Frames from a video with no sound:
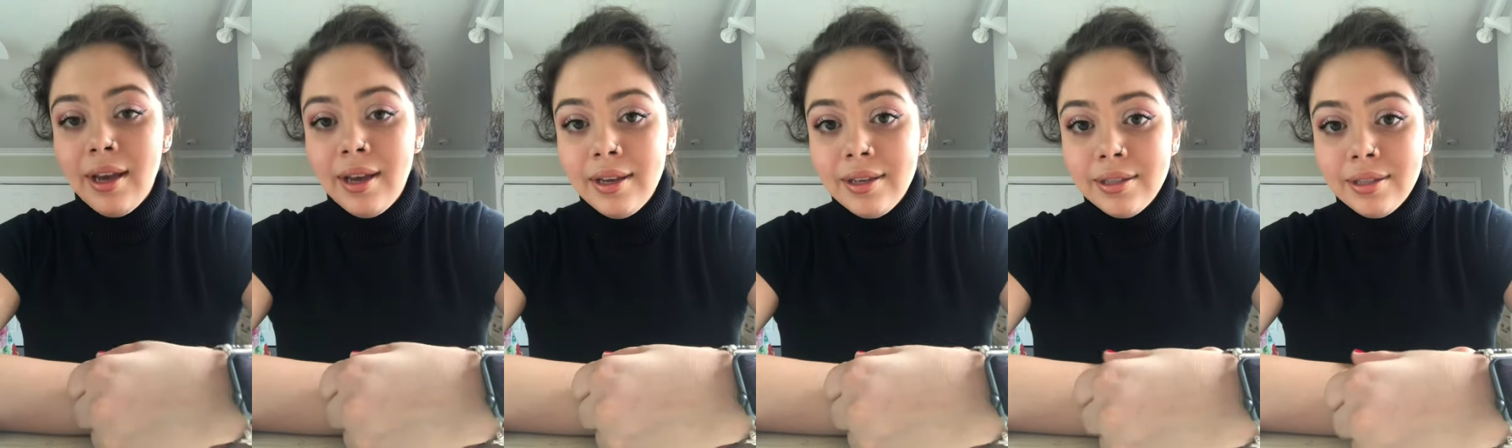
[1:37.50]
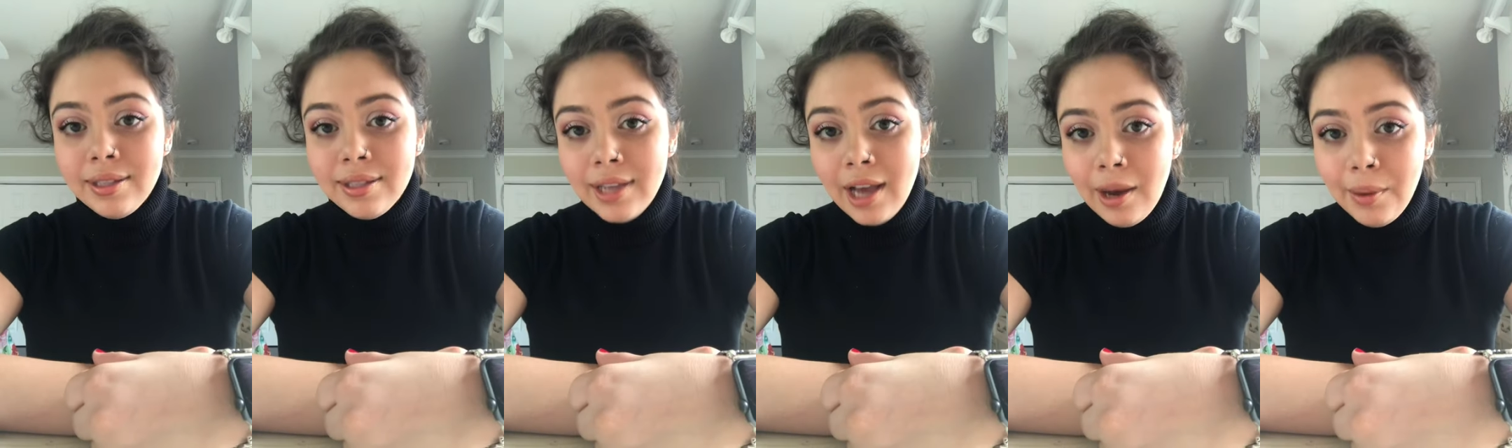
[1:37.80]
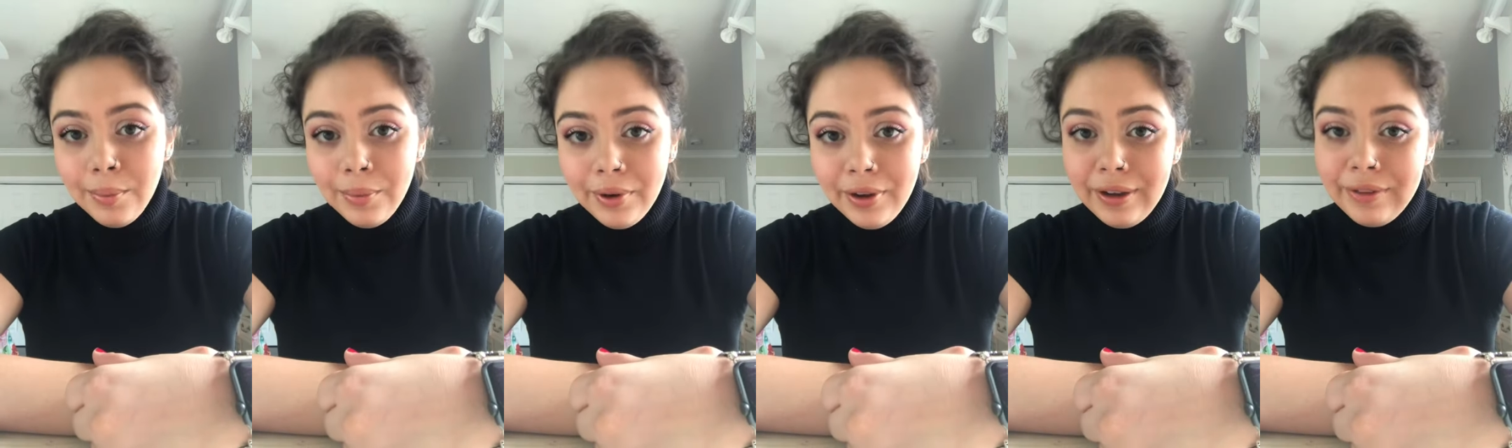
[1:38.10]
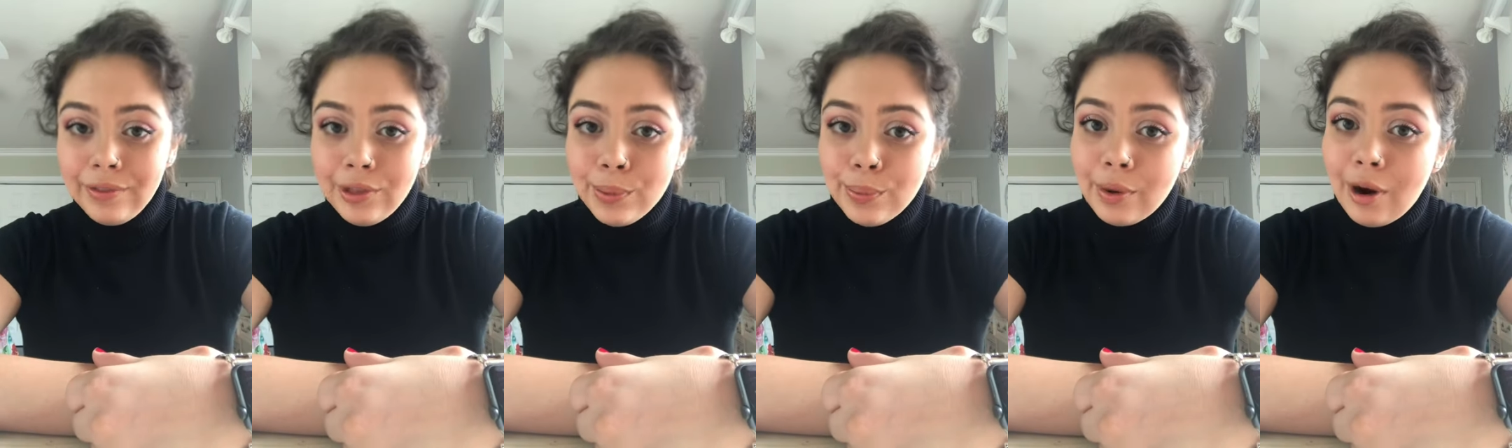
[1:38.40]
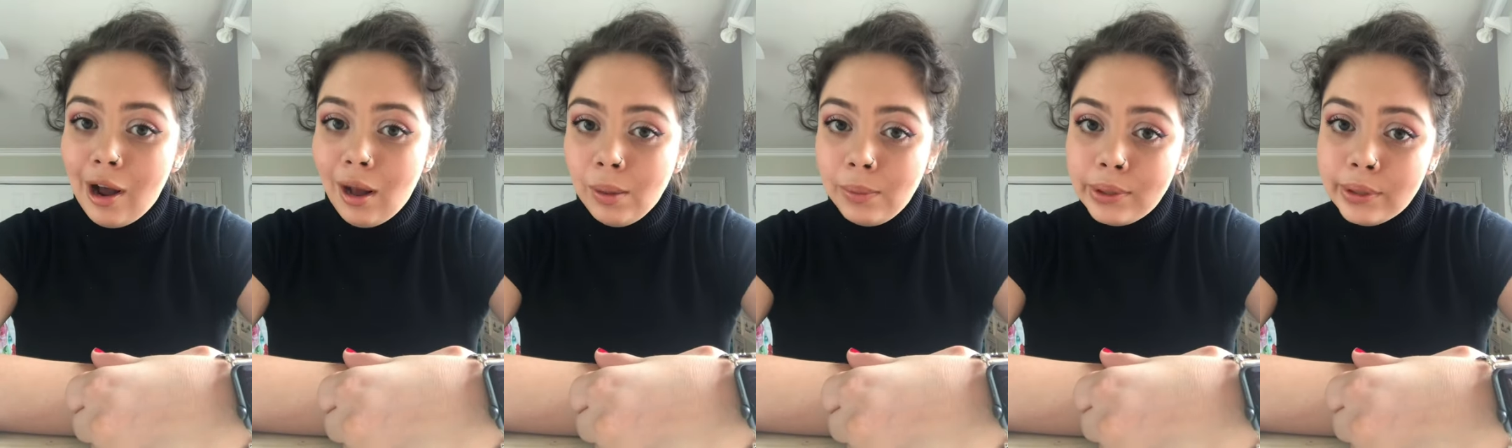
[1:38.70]
Some of the
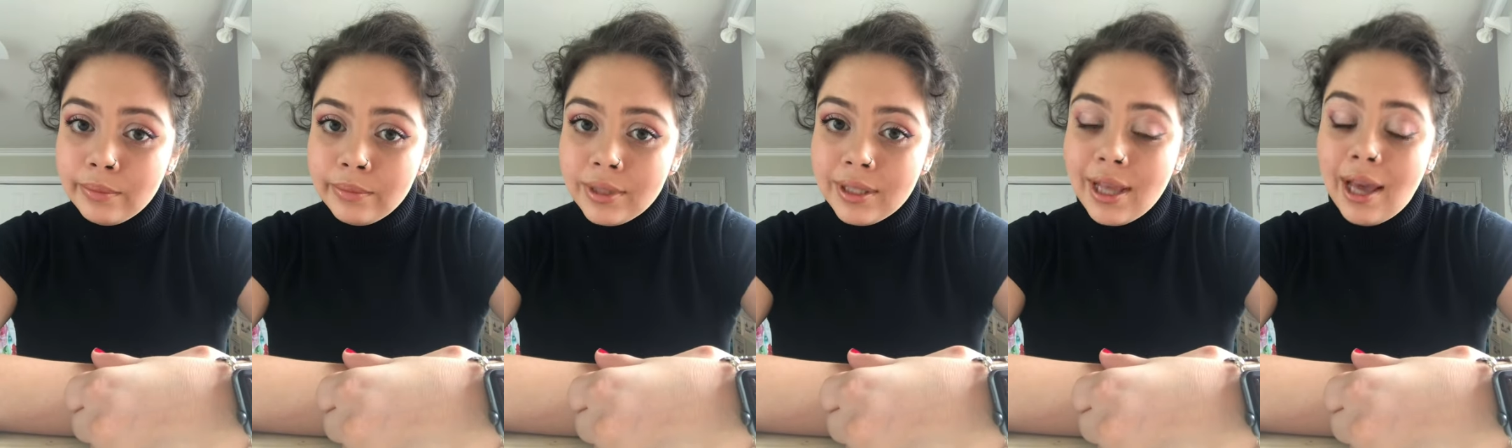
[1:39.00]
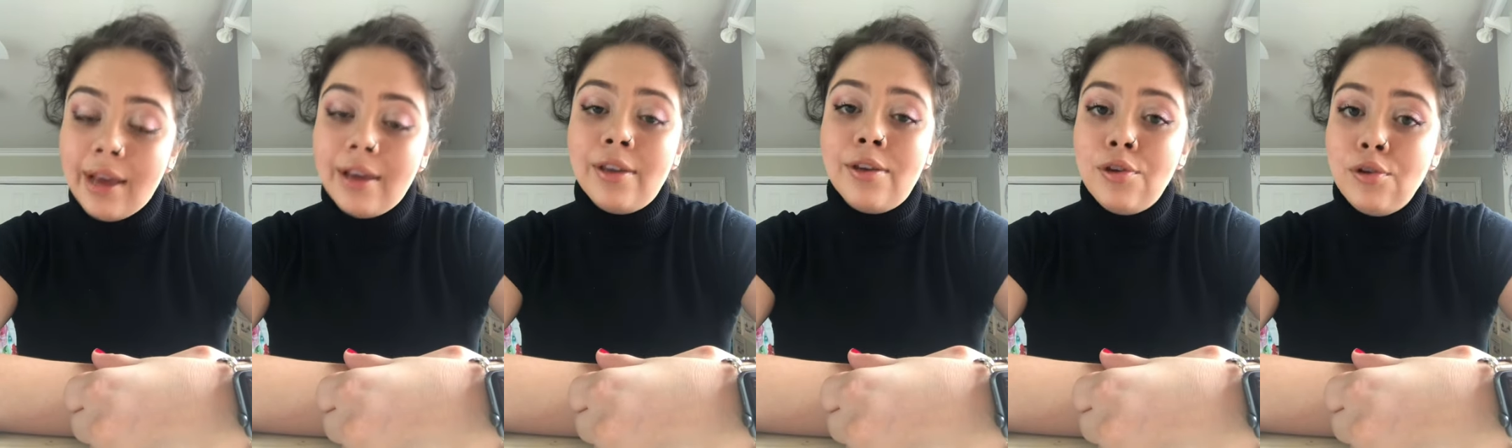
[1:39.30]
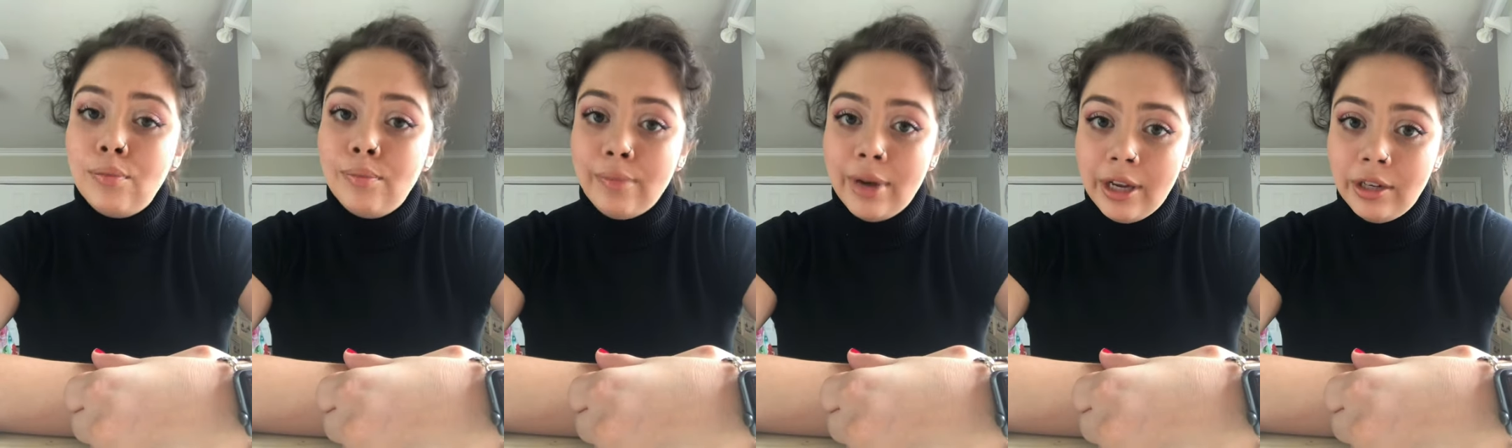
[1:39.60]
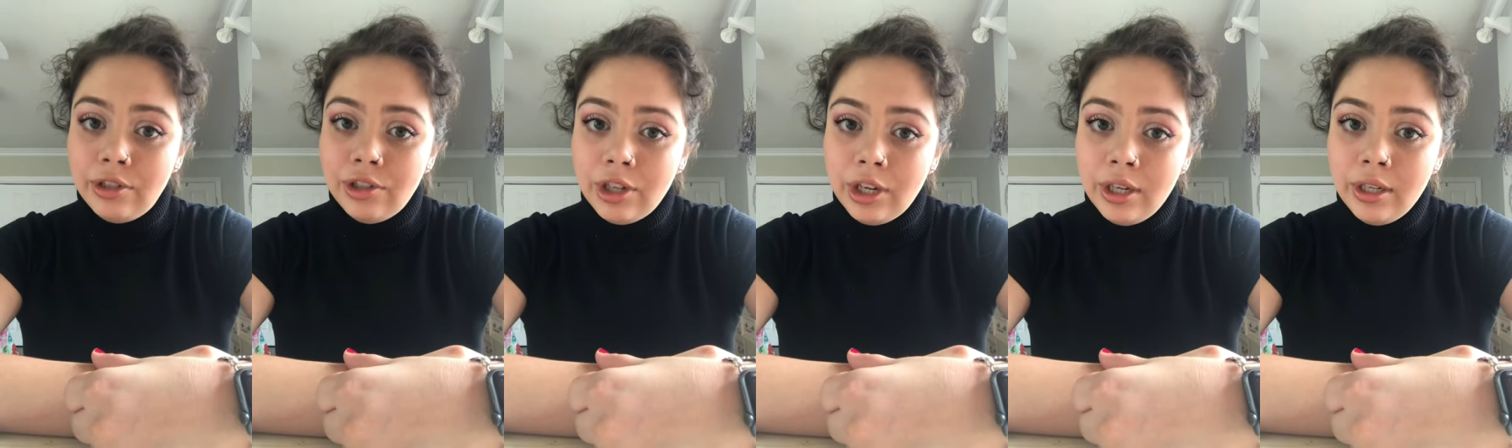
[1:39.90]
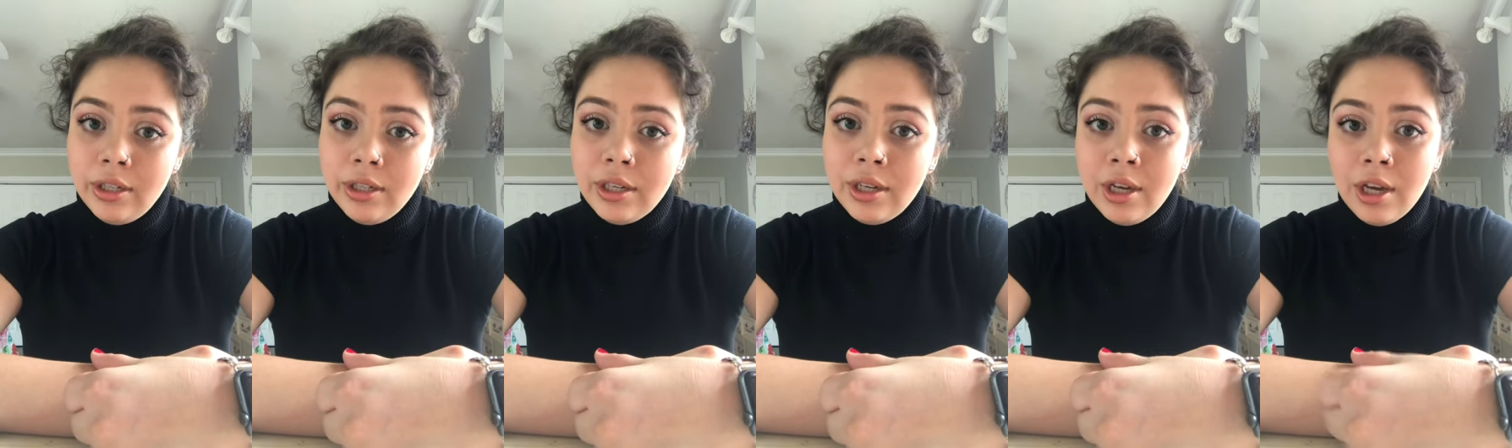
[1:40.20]
problems that you
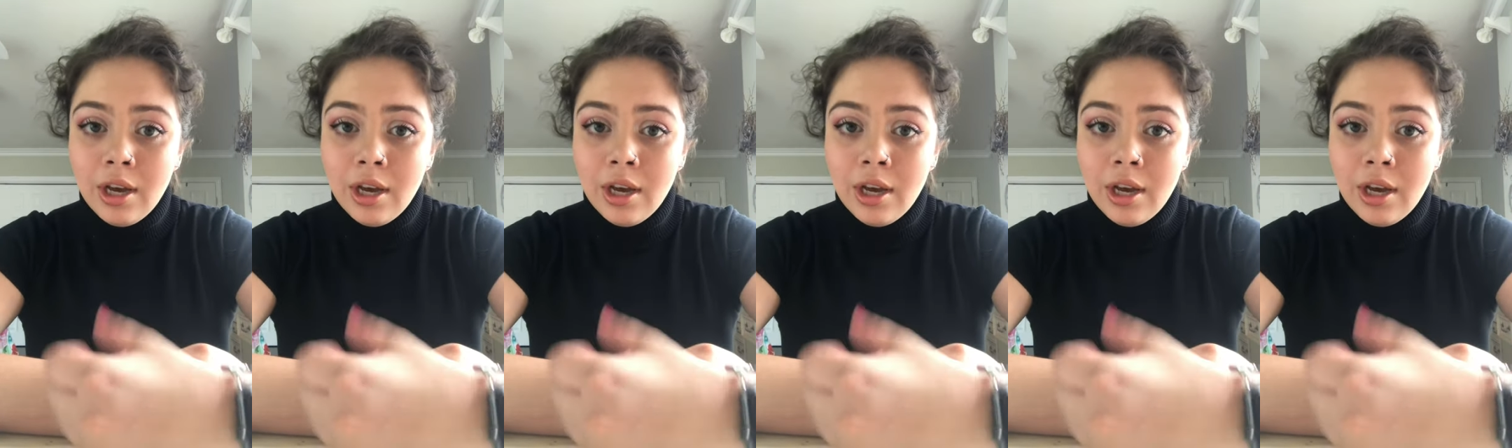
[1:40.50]
mentioned